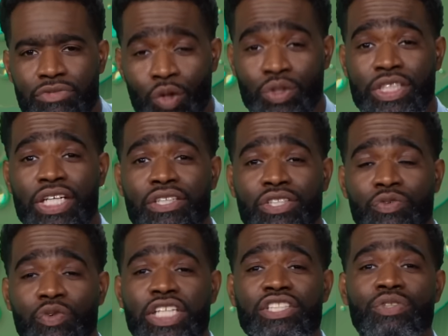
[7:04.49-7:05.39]
Hotels
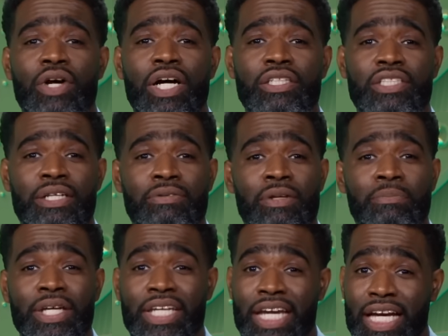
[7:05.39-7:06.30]
and restaurants seem to
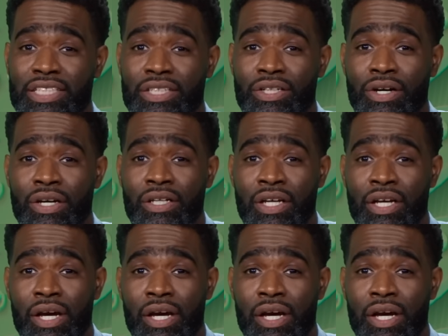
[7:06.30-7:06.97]
be catching on